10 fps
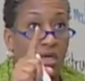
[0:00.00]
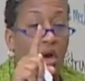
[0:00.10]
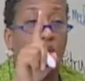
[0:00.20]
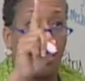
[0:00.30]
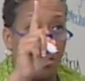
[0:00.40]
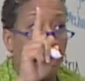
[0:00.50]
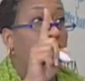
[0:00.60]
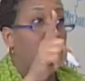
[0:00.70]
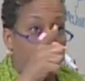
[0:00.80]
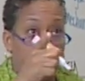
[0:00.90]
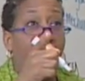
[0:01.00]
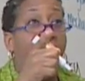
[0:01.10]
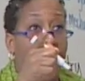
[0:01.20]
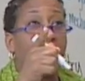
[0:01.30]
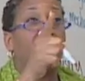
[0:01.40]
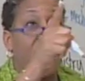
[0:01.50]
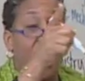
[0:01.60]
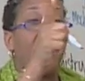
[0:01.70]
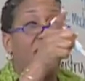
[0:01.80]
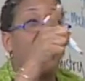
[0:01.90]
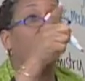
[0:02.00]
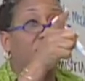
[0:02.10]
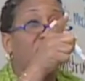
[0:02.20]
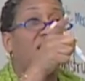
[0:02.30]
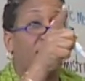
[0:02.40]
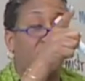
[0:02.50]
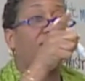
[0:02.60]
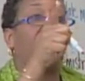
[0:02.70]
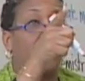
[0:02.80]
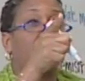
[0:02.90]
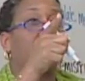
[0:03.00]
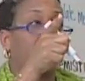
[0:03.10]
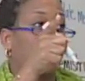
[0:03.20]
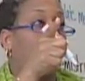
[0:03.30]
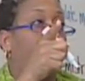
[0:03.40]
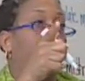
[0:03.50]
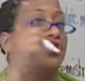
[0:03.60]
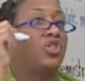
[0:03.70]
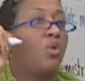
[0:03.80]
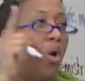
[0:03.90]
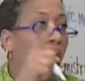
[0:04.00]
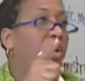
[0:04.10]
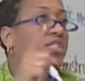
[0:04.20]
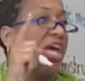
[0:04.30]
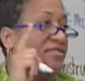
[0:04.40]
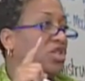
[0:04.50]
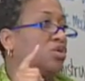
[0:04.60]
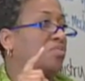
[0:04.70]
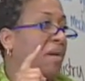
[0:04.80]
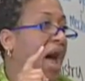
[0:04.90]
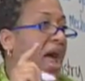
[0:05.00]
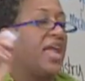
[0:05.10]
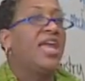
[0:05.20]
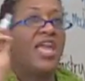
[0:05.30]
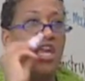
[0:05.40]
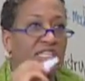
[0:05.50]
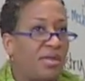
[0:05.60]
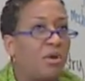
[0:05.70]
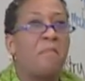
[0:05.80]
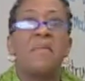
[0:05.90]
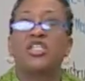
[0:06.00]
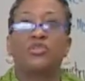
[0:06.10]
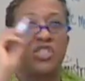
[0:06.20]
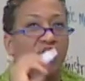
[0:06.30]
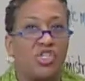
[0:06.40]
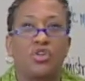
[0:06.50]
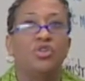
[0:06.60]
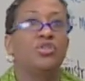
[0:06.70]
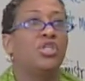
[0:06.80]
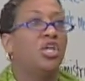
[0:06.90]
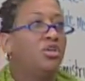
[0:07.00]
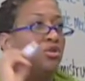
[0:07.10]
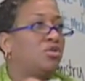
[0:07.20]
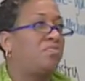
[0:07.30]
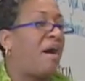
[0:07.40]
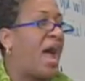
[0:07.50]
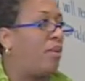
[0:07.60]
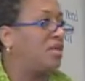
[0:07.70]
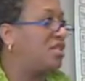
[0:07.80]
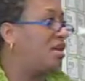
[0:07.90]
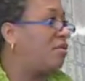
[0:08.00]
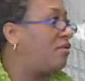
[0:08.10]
Uh, Pi, yeah, and that you'll need that to figure. And we didn't have the same simple machine all the time, so uh, I had